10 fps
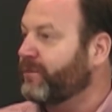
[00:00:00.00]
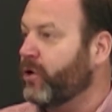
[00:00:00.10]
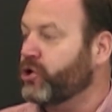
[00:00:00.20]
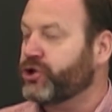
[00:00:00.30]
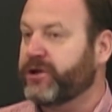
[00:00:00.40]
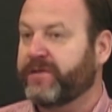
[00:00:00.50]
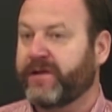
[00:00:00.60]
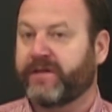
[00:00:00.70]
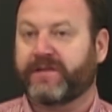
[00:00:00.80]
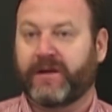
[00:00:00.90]
and they
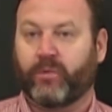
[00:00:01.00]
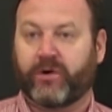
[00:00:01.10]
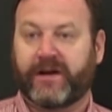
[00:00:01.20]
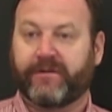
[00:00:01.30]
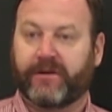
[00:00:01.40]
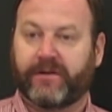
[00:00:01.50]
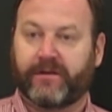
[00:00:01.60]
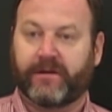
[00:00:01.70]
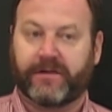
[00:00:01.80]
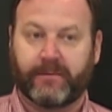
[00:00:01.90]
were given
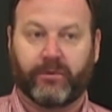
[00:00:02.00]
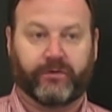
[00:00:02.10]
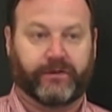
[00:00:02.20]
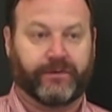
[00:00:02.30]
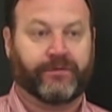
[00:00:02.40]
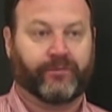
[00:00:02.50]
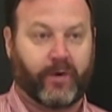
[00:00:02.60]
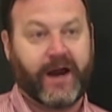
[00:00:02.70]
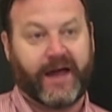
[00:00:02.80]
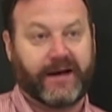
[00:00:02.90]
different ways to
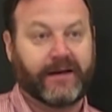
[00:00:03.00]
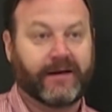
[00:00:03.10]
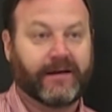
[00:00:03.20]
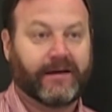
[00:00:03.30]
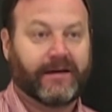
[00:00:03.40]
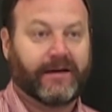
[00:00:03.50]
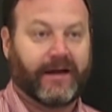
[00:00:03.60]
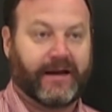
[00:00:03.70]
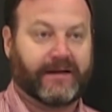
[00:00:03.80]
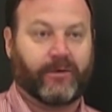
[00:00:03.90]
organize them. So
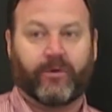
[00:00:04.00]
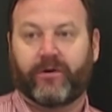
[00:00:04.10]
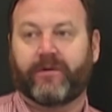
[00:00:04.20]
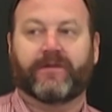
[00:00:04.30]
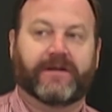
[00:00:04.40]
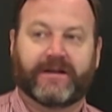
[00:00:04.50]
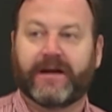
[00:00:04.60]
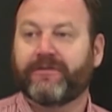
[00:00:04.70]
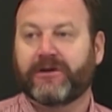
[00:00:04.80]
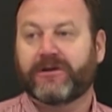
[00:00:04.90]
organize
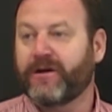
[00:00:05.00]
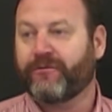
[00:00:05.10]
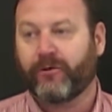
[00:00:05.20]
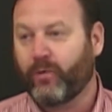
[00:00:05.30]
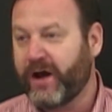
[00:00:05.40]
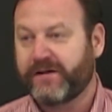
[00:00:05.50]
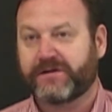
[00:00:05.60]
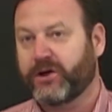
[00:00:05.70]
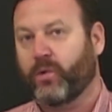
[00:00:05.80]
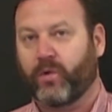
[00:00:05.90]
them by color,
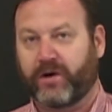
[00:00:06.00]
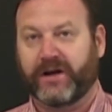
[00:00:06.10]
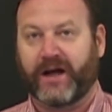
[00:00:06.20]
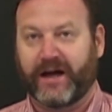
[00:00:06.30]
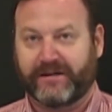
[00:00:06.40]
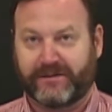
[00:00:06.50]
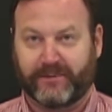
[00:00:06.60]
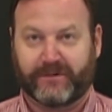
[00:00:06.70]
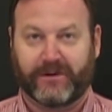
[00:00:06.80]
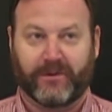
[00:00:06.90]
organize them by
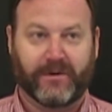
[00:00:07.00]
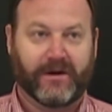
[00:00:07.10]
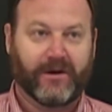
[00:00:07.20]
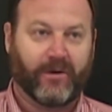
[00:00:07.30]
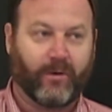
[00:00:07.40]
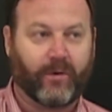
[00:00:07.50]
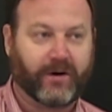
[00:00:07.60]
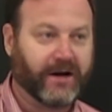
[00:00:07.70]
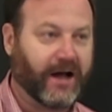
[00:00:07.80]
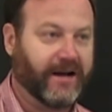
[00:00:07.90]
size.
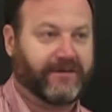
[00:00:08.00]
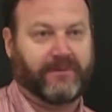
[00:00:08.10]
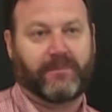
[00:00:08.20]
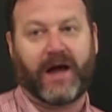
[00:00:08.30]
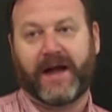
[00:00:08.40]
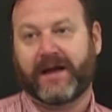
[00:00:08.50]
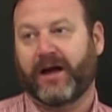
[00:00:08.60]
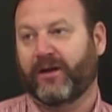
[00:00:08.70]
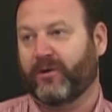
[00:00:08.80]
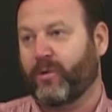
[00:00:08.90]
And just